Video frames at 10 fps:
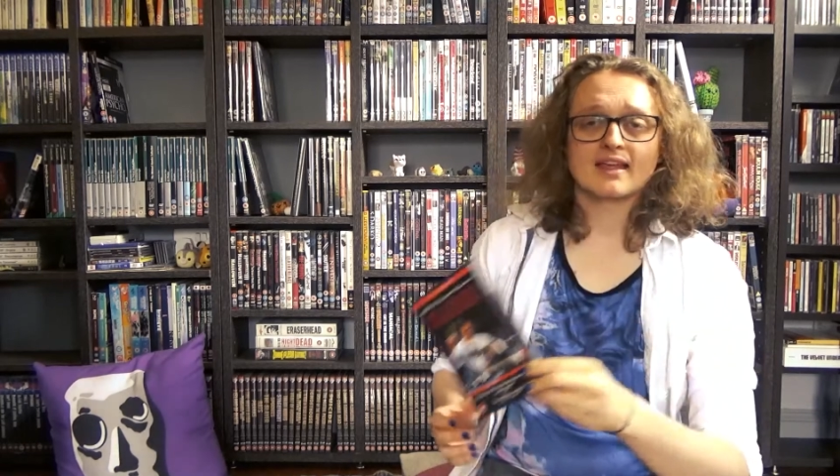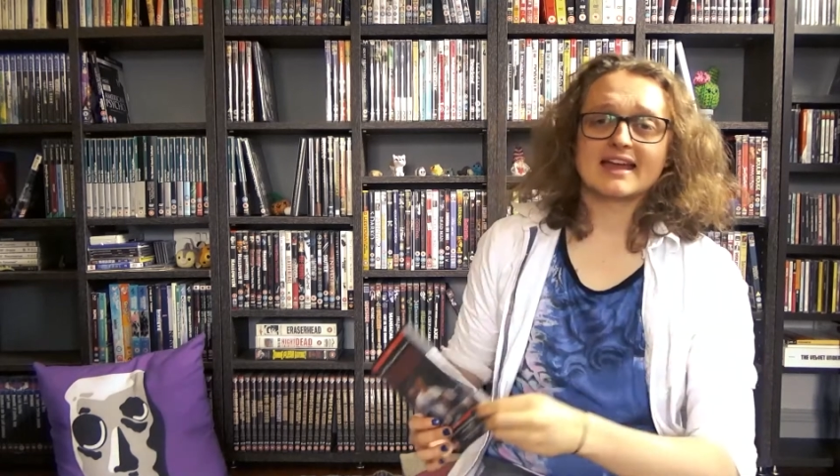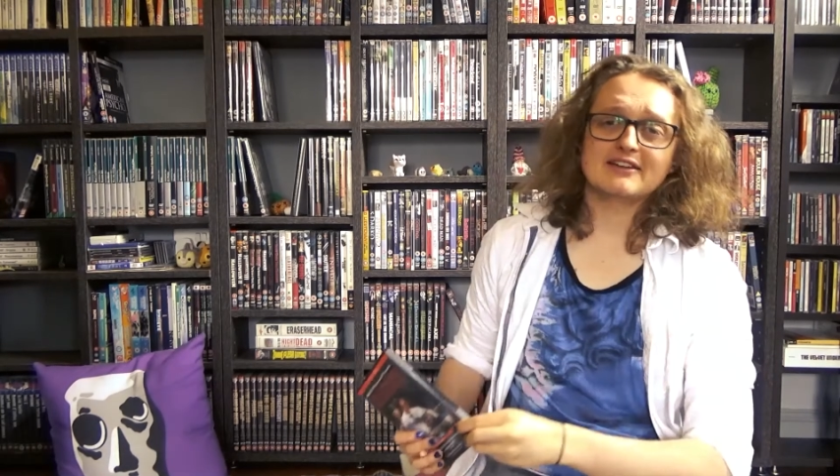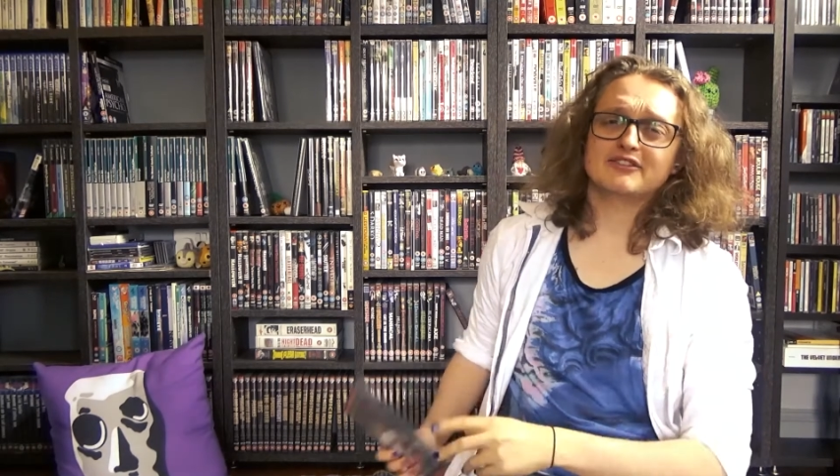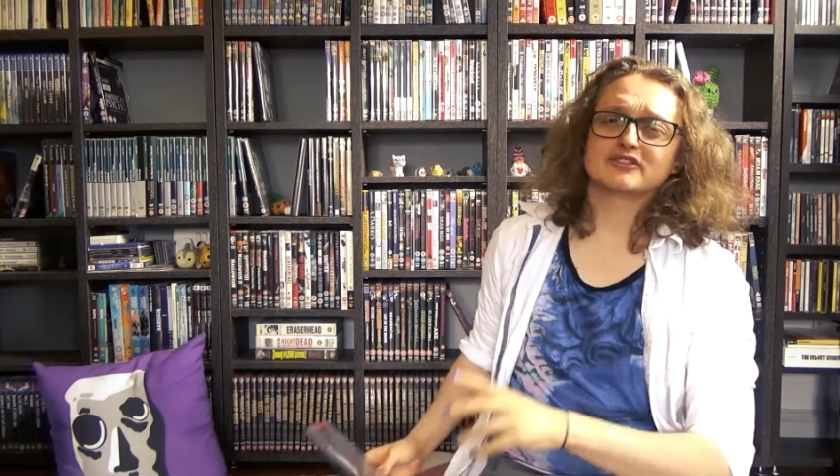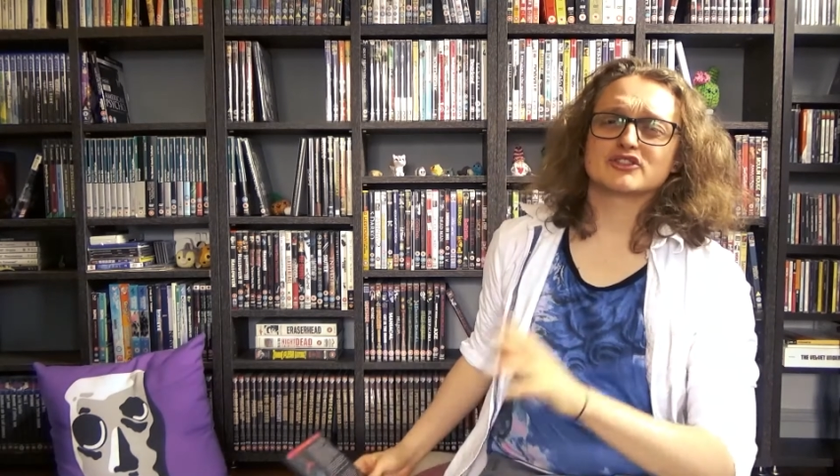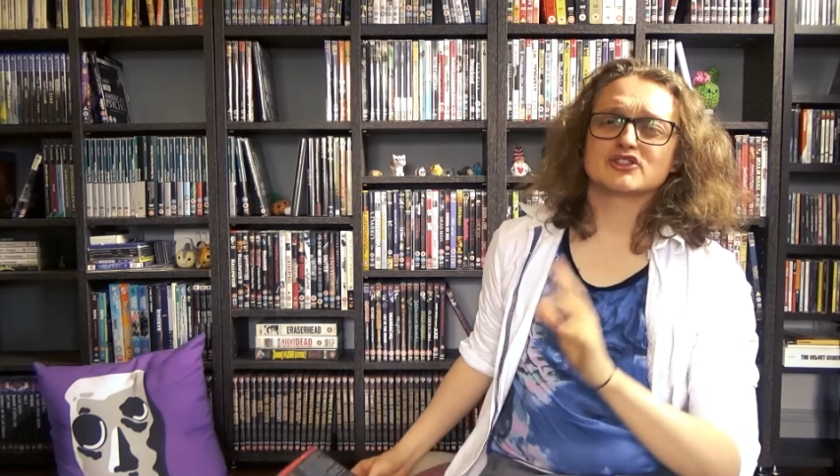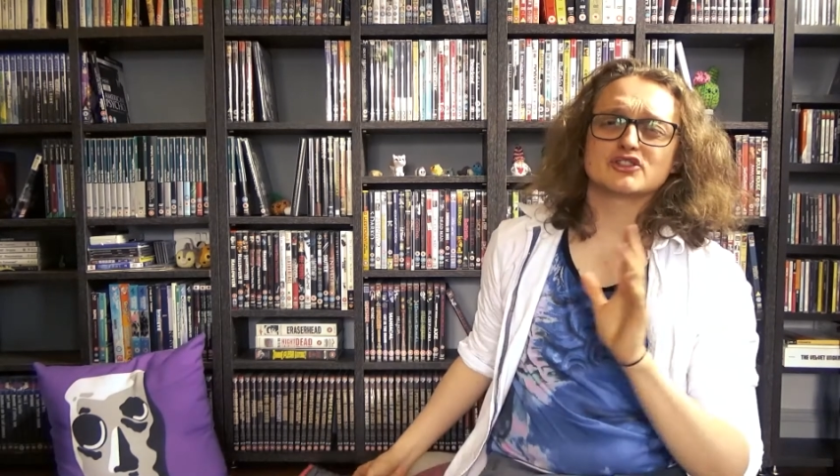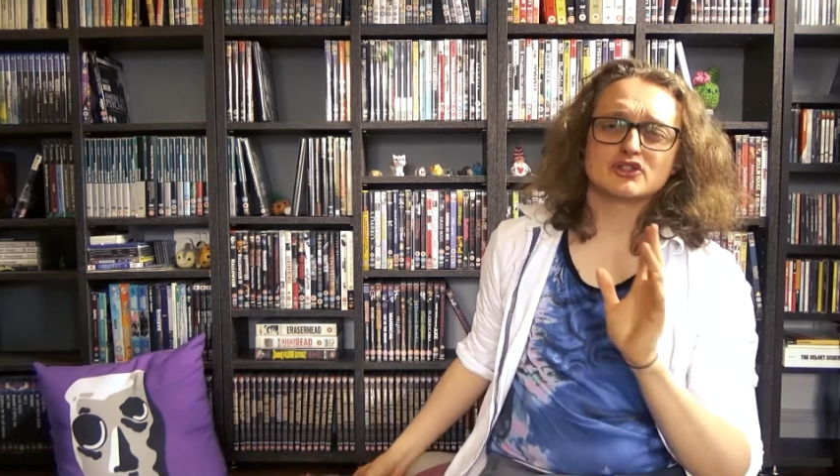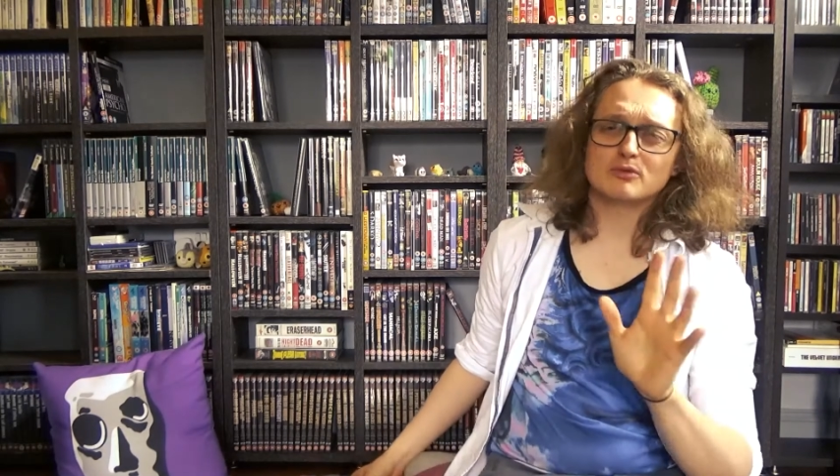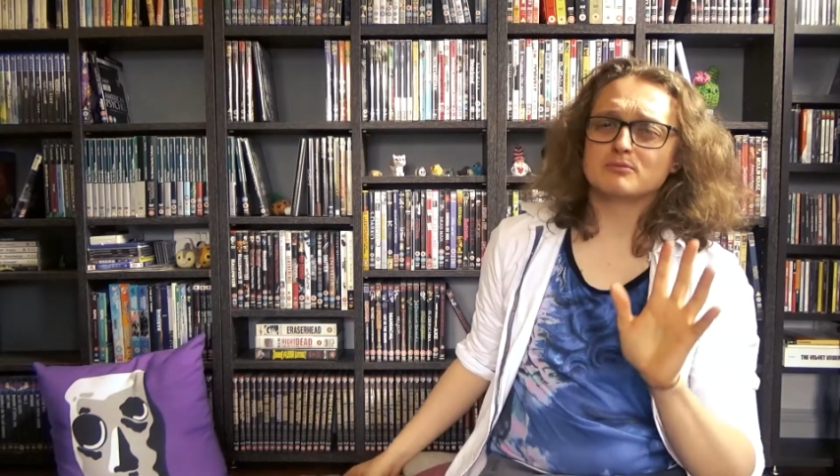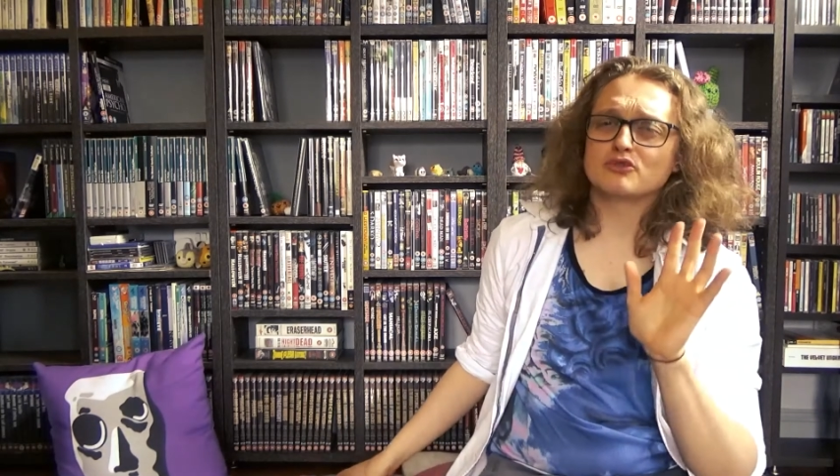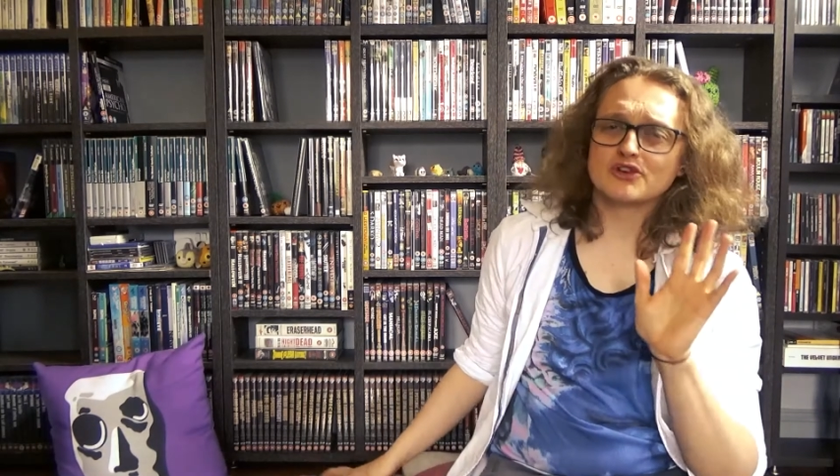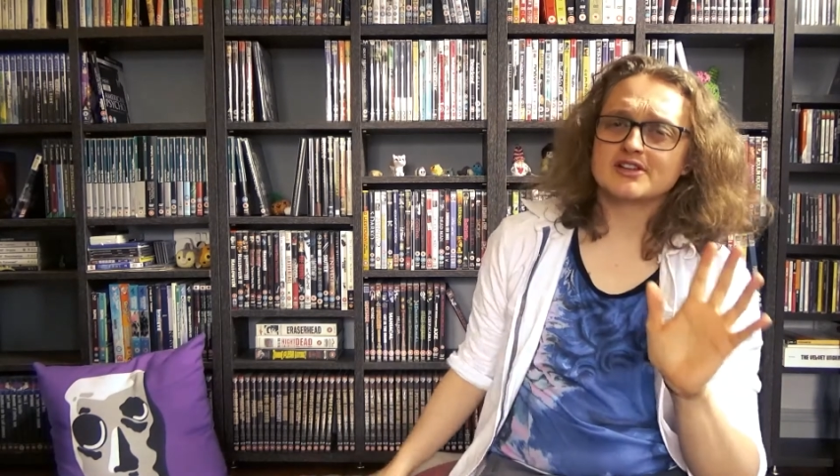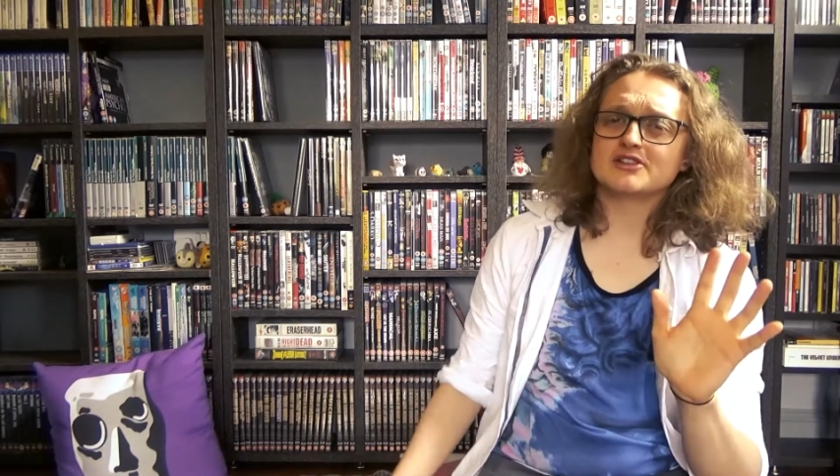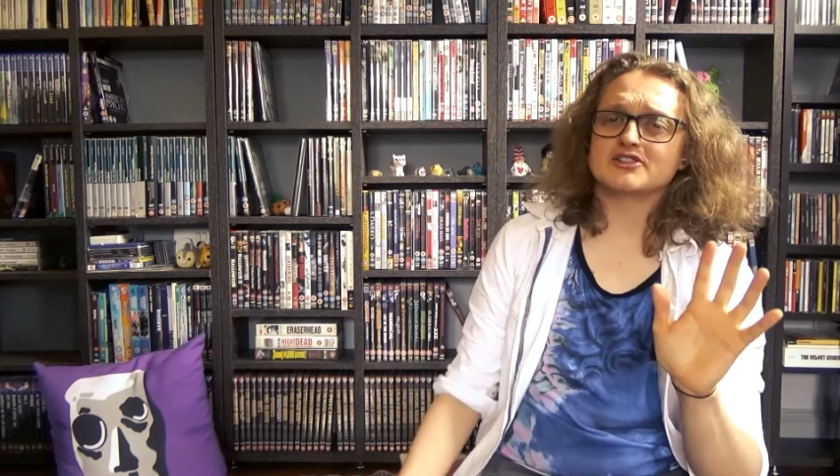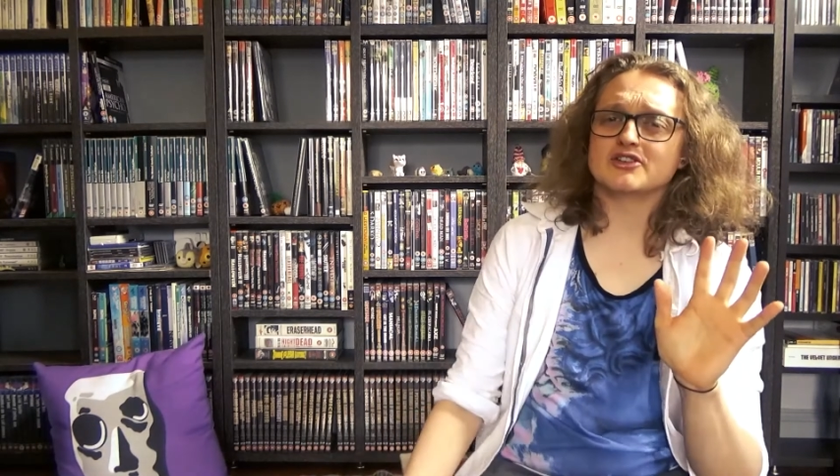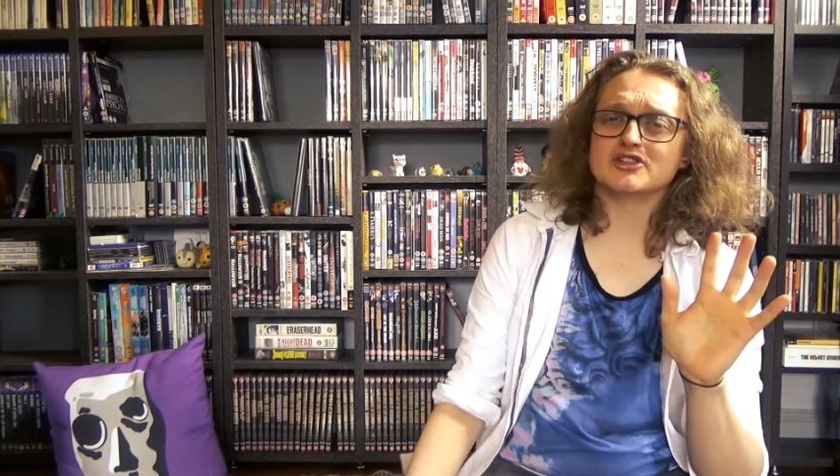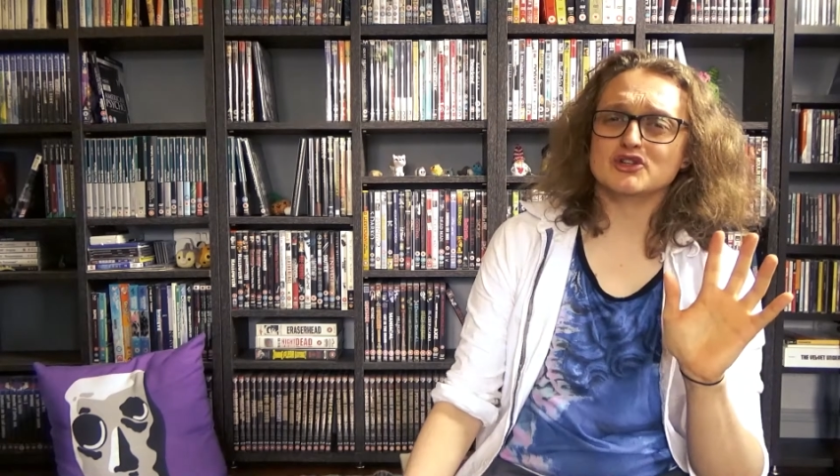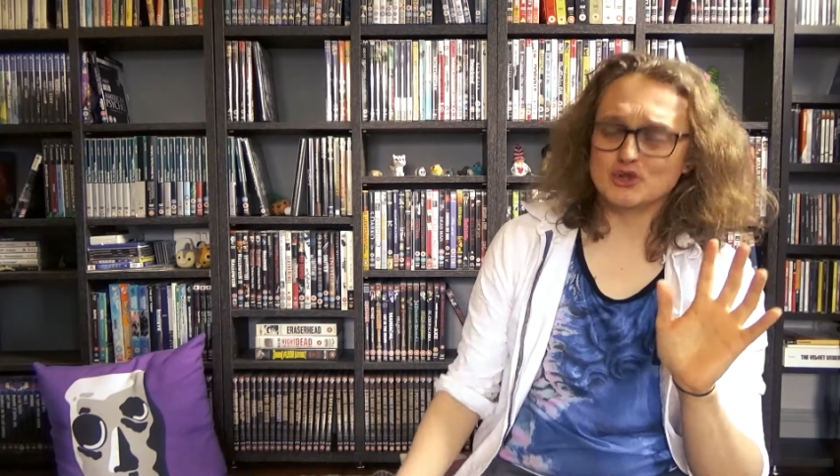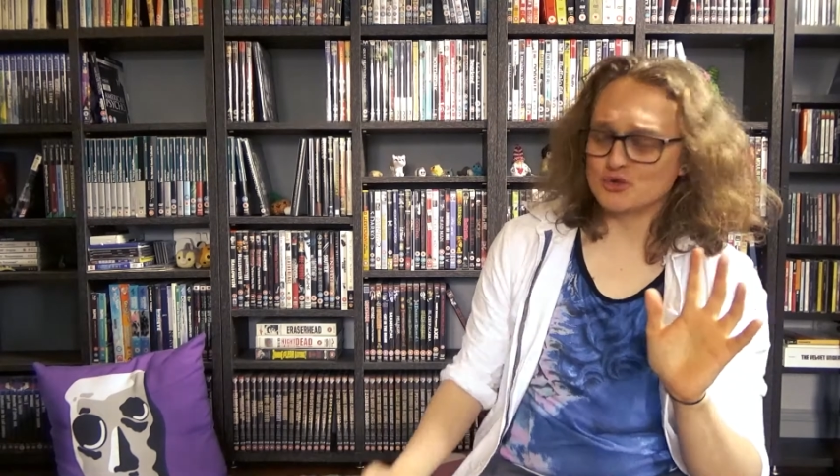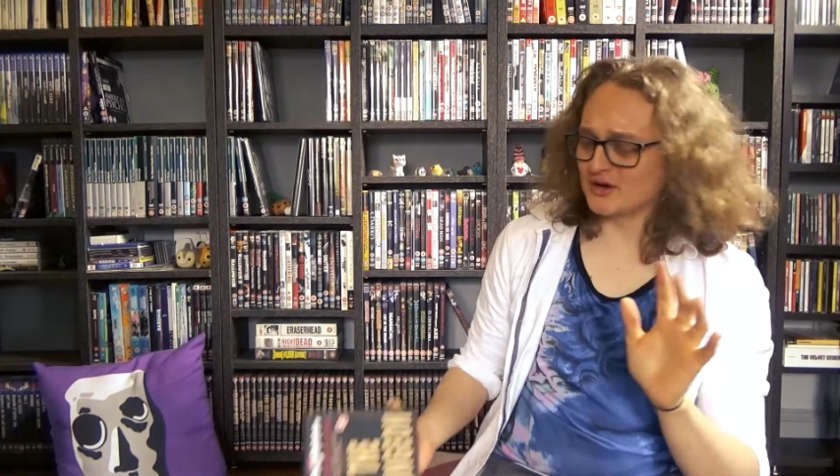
If for some reason you do